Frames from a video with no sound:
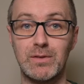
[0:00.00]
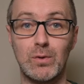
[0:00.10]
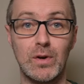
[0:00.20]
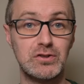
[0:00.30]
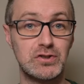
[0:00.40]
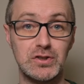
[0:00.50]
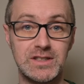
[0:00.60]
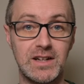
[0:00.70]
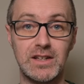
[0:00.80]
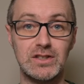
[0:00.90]
before
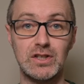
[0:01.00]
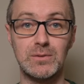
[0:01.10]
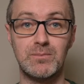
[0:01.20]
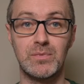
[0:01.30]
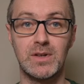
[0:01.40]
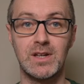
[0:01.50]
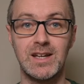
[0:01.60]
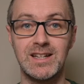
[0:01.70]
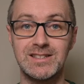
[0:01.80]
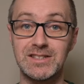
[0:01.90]
introducing anything new.
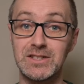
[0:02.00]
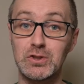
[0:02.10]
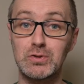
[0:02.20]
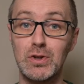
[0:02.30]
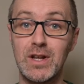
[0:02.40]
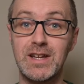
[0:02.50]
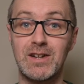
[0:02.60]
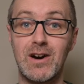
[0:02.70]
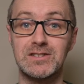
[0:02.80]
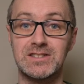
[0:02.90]
Does it truly
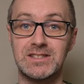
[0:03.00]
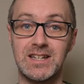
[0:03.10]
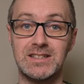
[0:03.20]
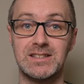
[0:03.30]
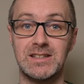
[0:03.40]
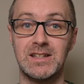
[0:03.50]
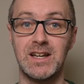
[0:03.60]
enhance the taste,